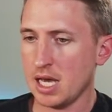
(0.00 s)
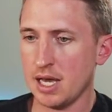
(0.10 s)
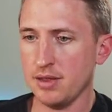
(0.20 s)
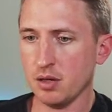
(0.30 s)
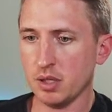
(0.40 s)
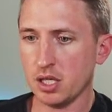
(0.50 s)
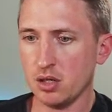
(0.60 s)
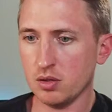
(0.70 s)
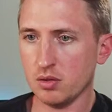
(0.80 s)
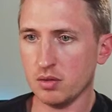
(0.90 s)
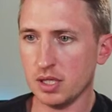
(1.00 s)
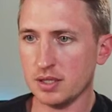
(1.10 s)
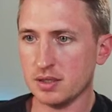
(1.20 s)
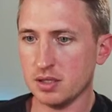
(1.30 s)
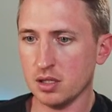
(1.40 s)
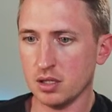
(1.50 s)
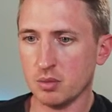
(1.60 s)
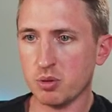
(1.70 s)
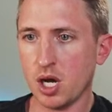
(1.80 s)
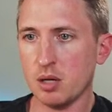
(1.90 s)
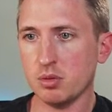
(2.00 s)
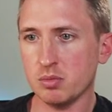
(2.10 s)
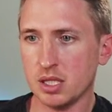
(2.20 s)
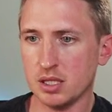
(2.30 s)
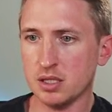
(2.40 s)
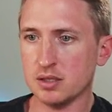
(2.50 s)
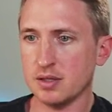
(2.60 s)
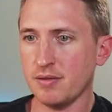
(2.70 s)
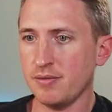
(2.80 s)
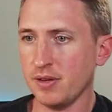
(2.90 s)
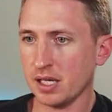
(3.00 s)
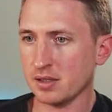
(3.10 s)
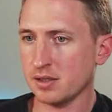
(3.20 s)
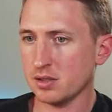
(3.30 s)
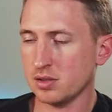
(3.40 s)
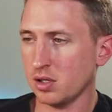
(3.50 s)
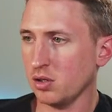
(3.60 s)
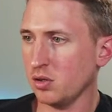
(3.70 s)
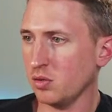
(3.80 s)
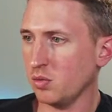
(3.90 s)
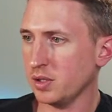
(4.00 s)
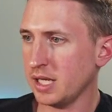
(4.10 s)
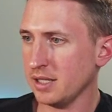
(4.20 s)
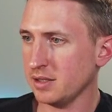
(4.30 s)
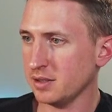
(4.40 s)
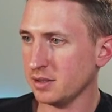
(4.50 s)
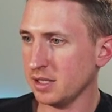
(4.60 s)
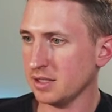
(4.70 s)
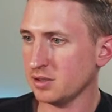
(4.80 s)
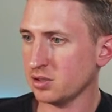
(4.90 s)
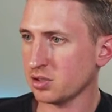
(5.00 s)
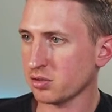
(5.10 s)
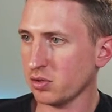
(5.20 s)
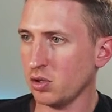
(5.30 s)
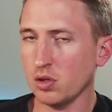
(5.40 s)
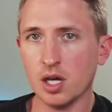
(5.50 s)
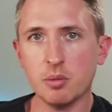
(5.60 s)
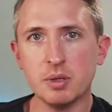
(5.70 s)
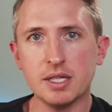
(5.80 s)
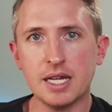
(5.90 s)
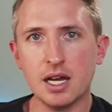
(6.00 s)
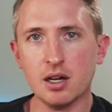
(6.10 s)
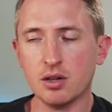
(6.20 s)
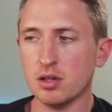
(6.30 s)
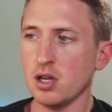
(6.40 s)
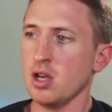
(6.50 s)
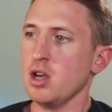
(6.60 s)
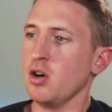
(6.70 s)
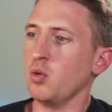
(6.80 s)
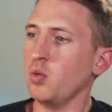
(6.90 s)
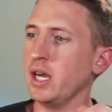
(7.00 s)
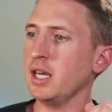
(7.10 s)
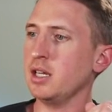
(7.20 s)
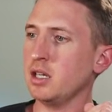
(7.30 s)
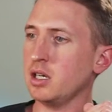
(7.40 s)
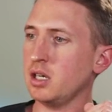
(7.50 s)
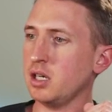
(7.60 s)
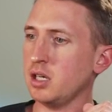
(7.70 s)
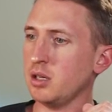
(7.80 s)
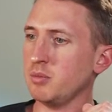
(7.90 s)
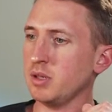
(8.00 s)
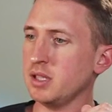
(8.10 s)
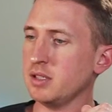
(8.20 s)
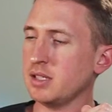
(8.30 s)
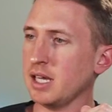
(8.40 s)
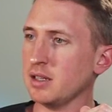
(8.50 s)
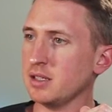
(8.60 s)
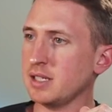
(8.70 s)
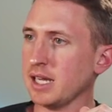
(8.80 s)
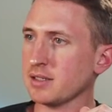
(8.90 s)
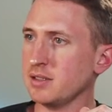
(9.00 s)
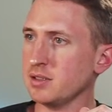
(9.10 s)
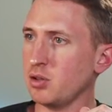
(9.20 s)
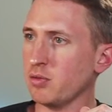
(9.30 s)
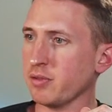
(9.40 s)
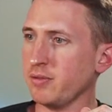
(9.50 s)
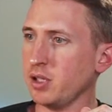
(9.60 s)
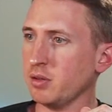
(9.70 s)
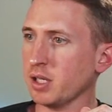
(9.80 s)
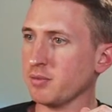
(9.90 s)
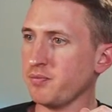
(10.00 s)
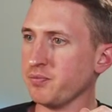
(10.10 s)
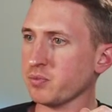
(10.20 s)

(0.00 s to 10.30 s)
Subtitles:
And there we go. It's the problem is fixed. So what that does, it lets us scroll up and down when the text is overflowing.